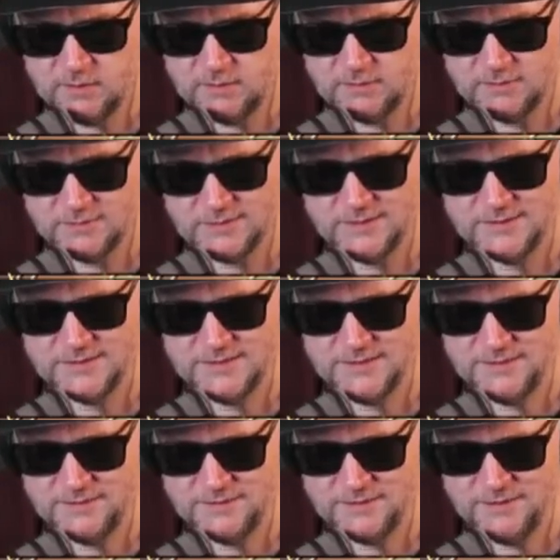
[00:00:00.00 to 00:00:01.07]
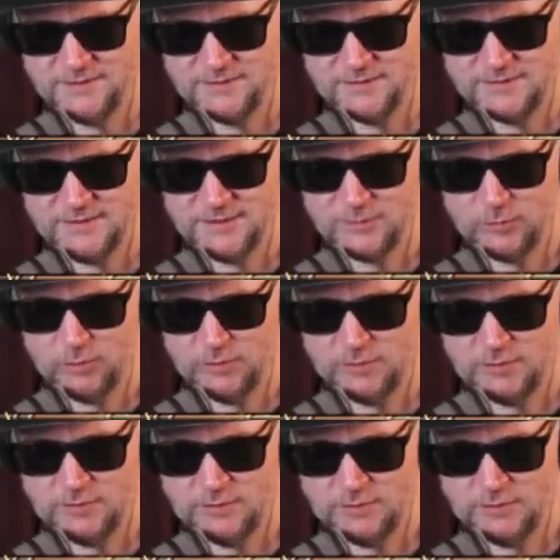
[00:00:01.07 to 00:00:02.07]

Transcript: It's good to see you, though, Nicody. Thank you, brother.